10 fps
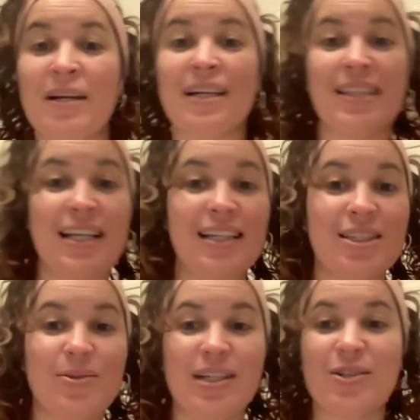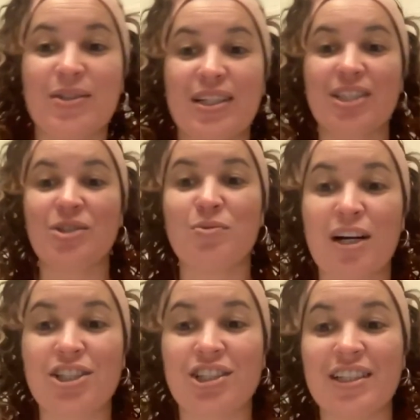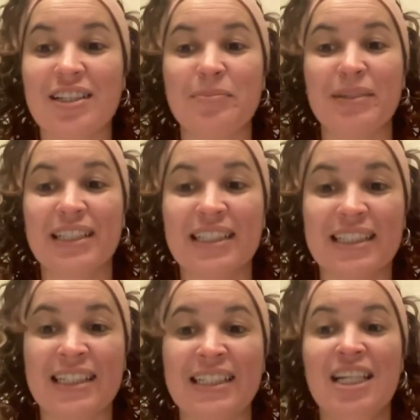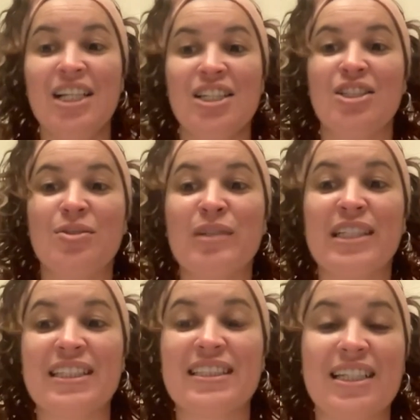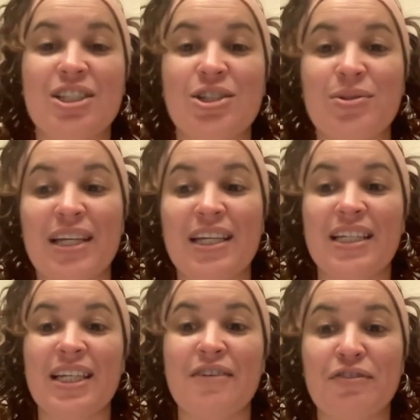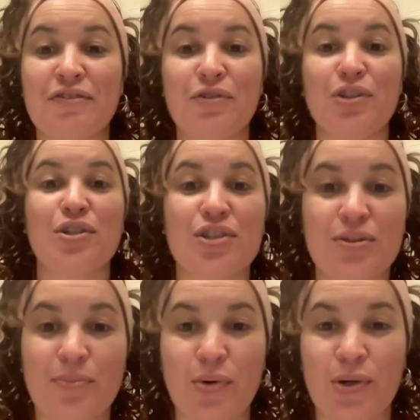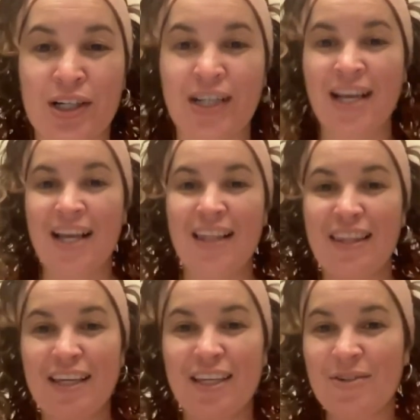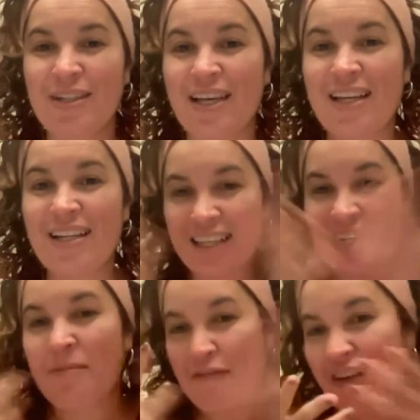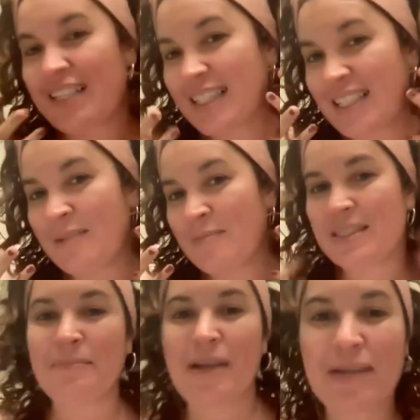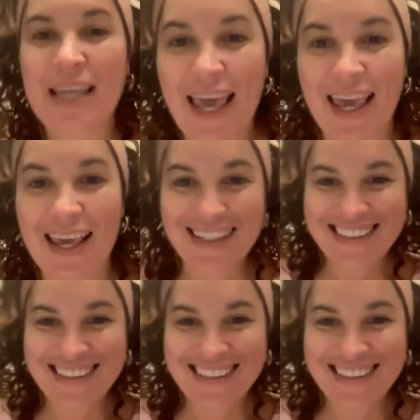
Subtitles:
by Layla so I know that you watched it and completed it so we can send you a gift for your support. Thank you again, and keep your face clean with some Mary Kay.